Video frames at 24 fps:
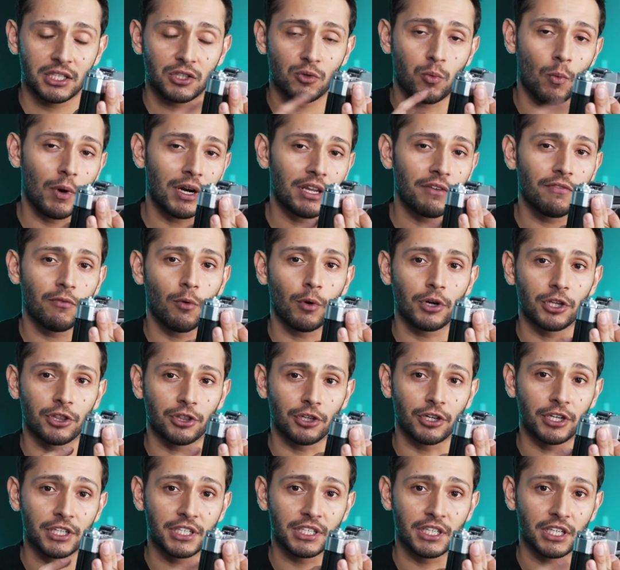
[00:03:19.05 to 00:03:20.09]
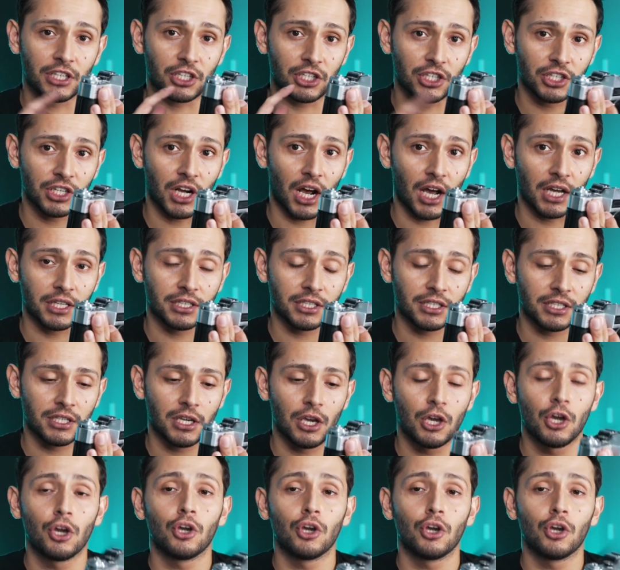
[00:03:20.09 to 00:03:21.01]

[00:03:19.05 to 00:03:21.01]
24 to 36 shots,